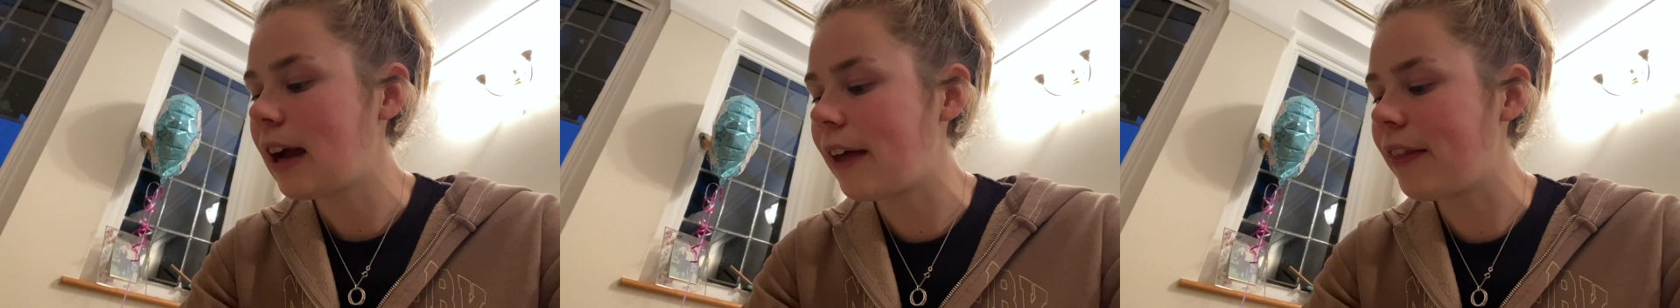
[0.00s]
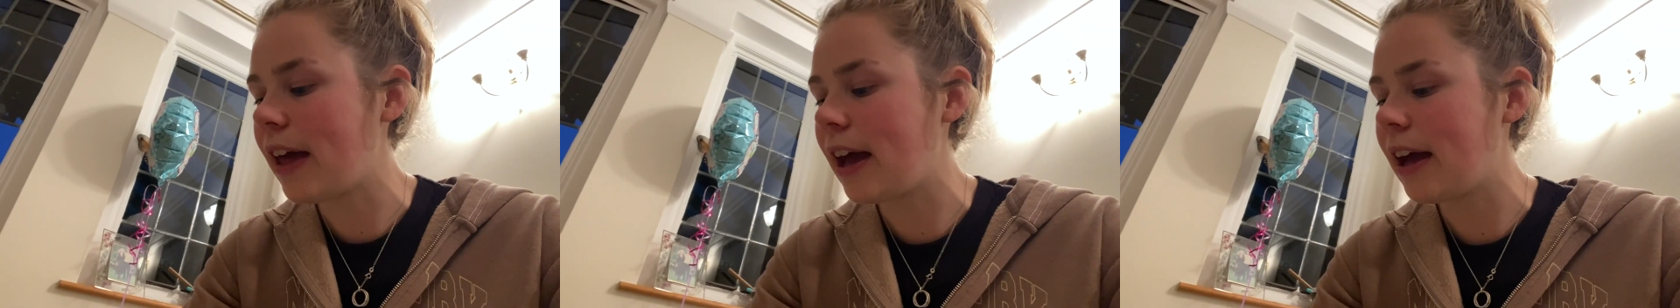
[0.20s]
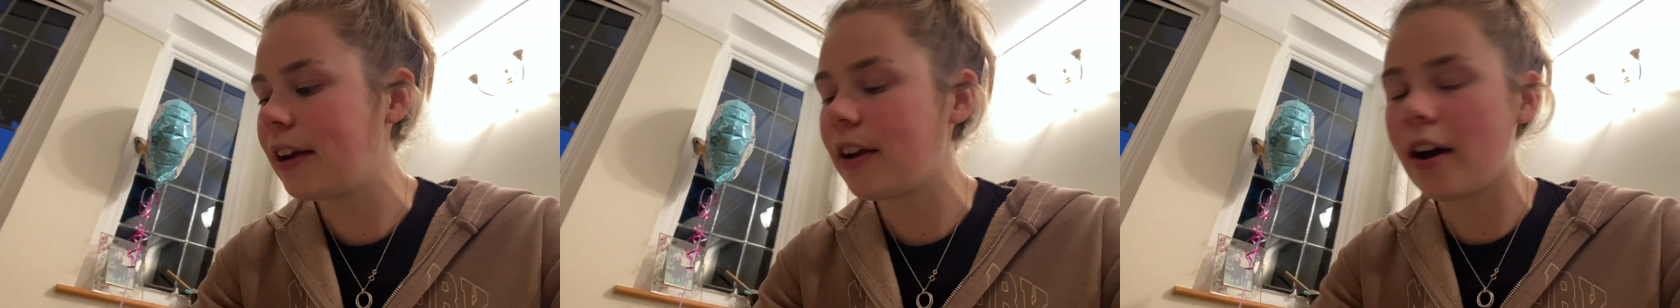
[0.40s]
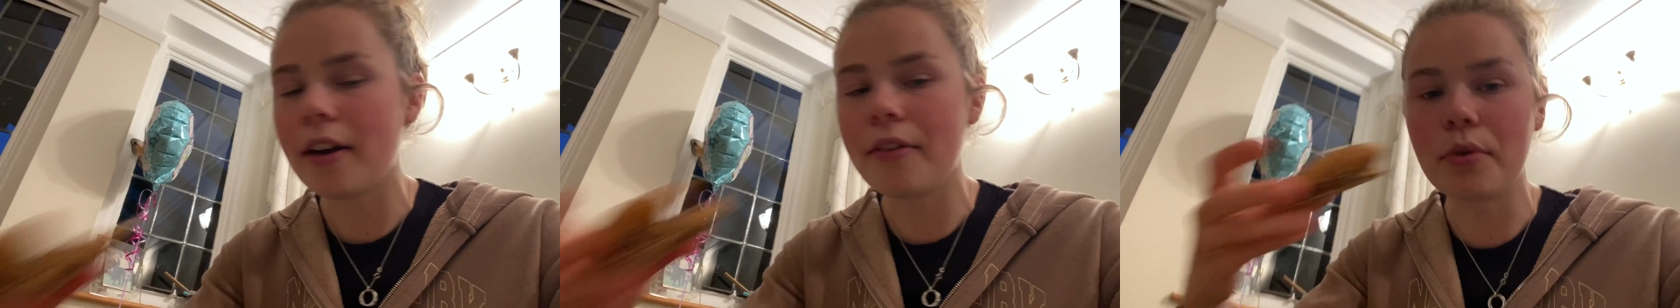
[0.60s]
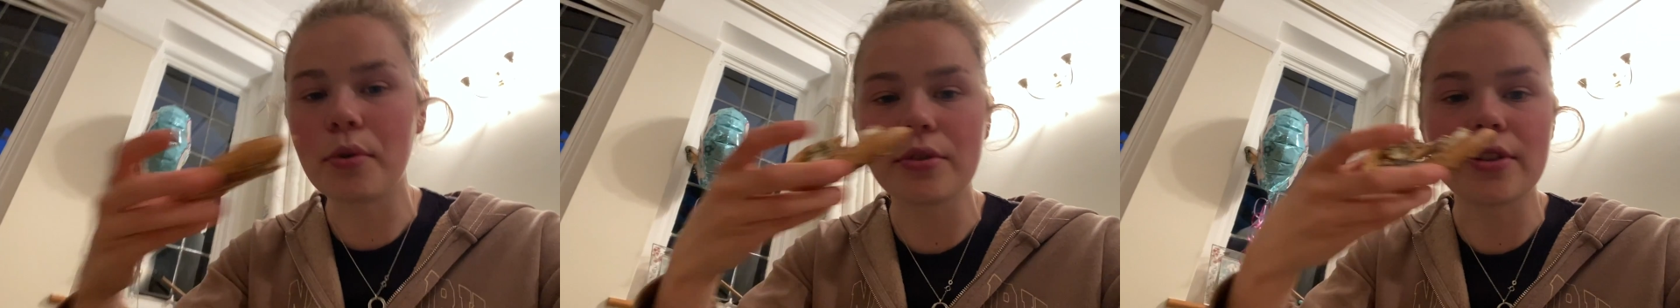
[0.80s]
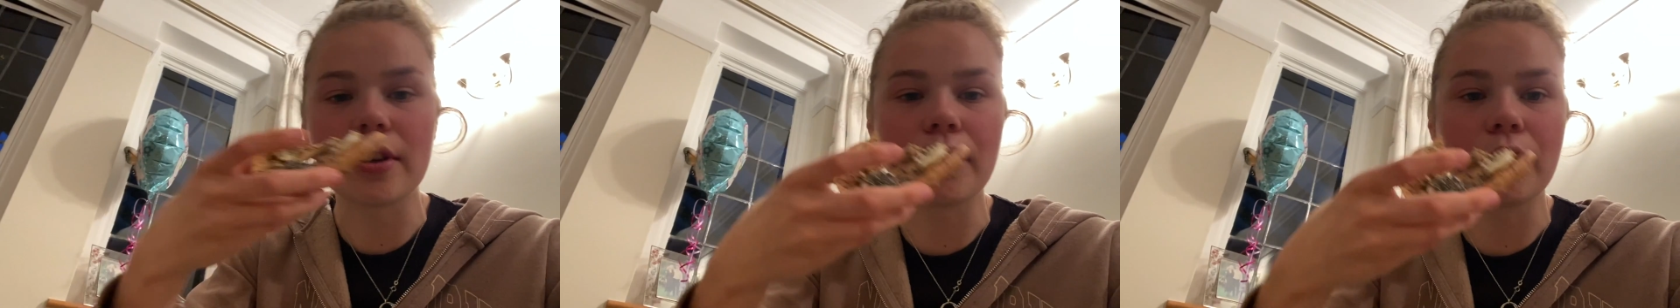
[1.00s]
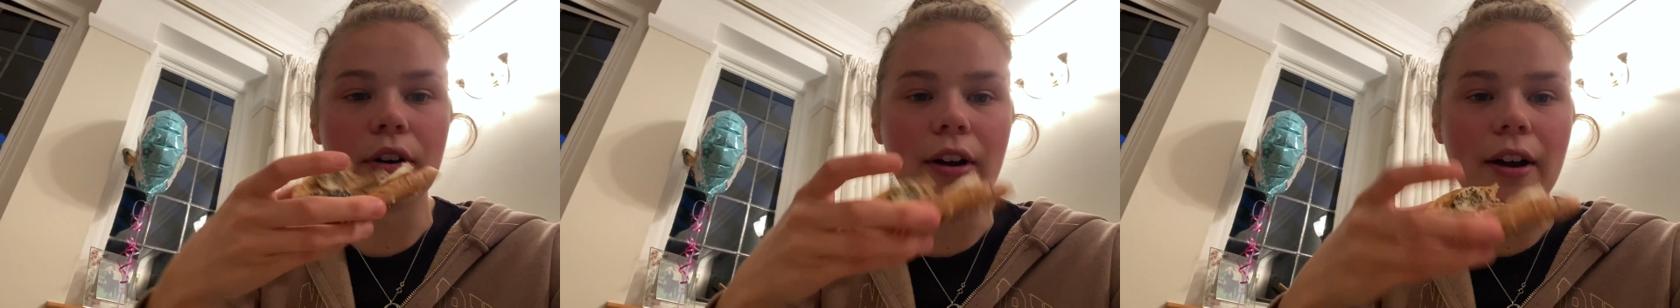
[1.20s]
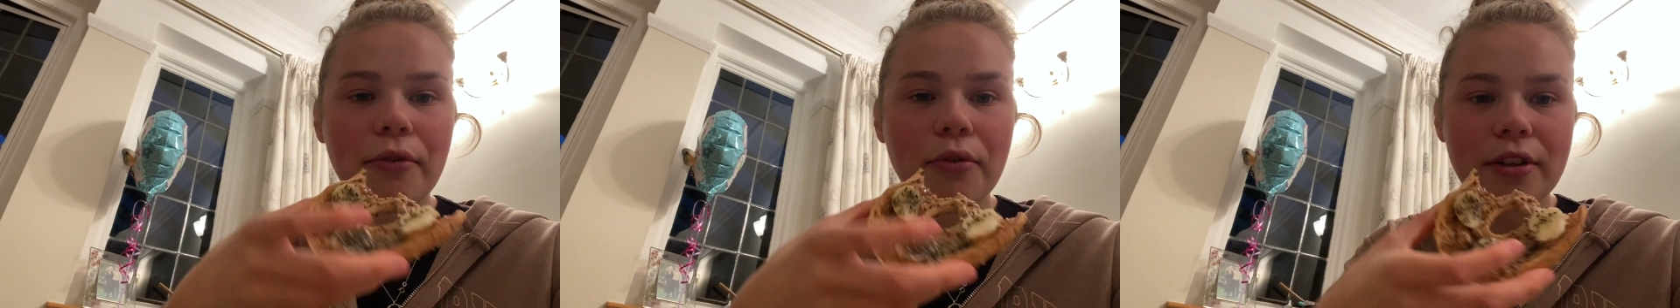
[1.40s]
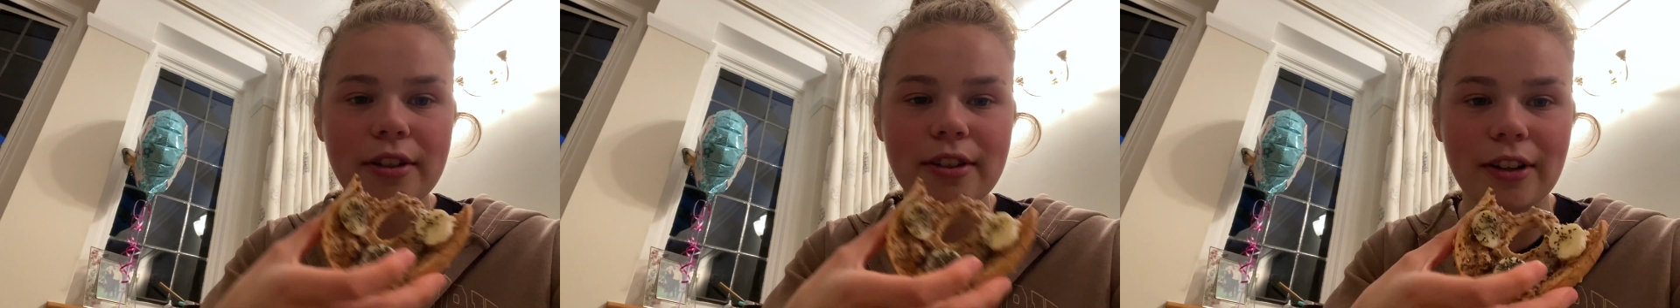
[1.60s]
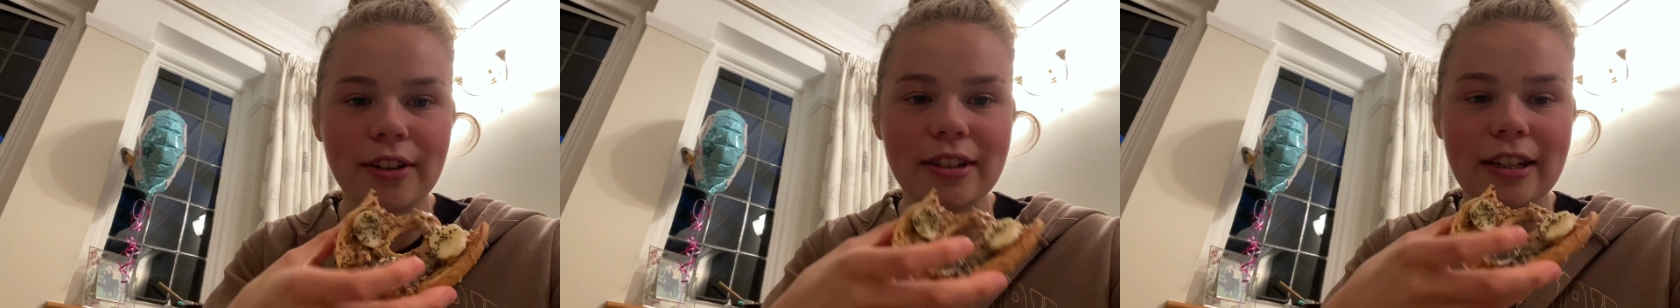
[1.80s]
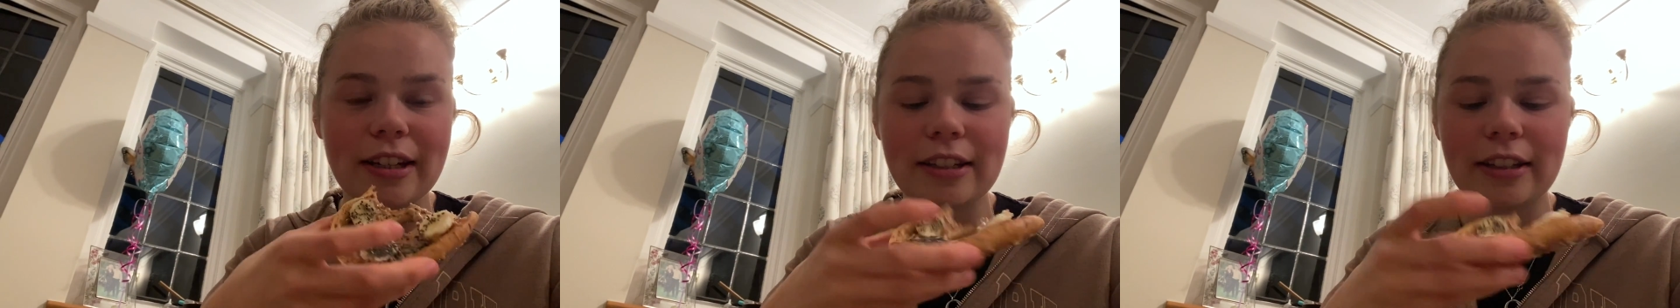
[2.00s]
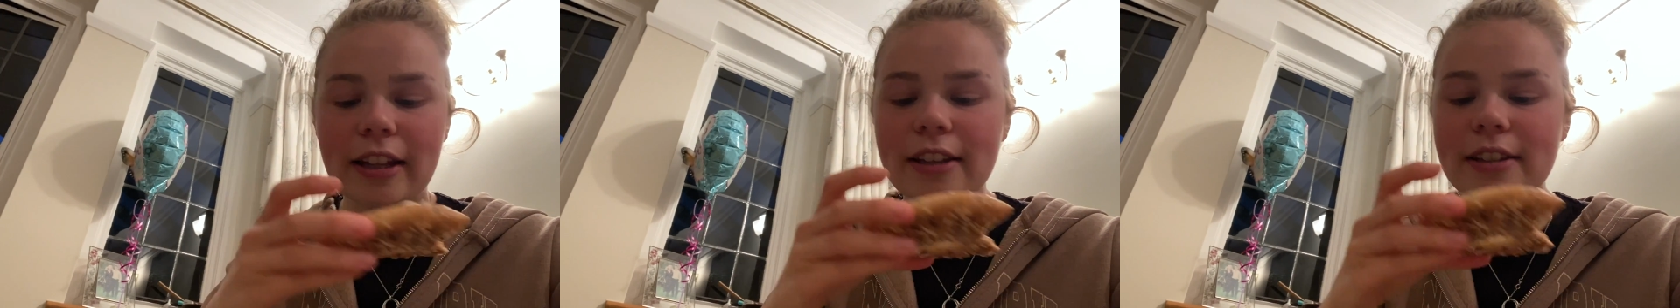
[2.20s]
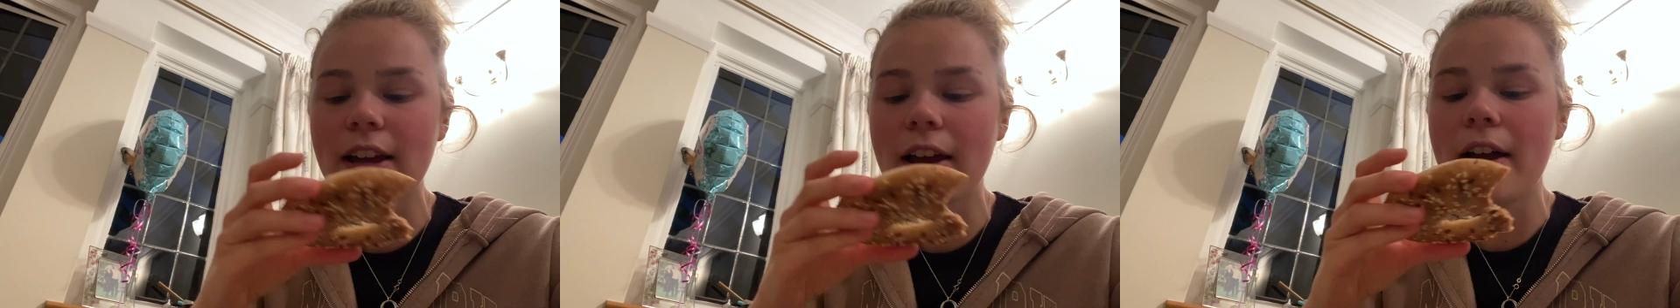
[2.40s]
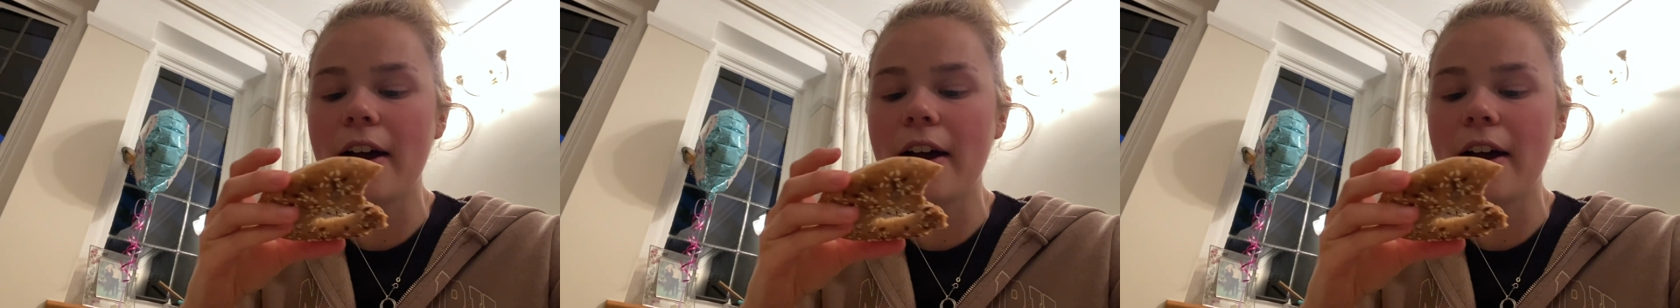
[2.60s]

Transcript: and then I've also got, I've already started eating this,